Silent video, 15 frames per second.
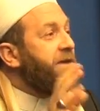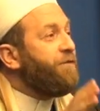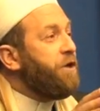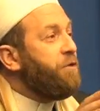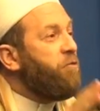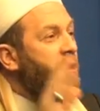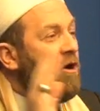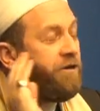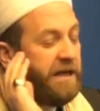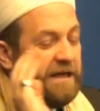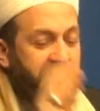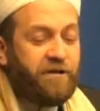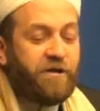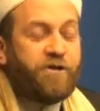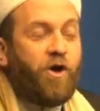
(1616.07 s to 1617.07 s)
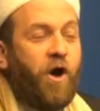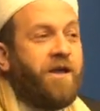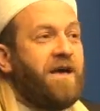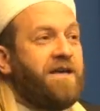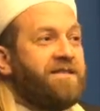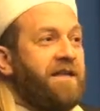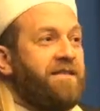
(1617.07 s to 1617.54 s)
If you want, you need to join
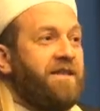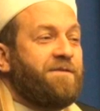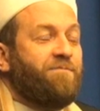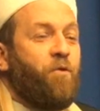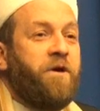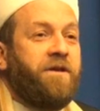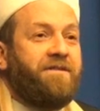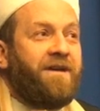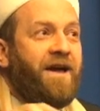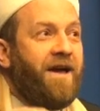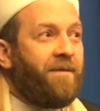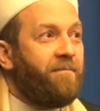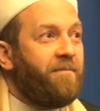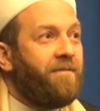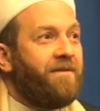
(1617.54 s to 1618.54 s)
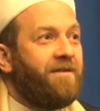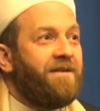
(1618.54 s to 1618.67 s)
us at this point in time.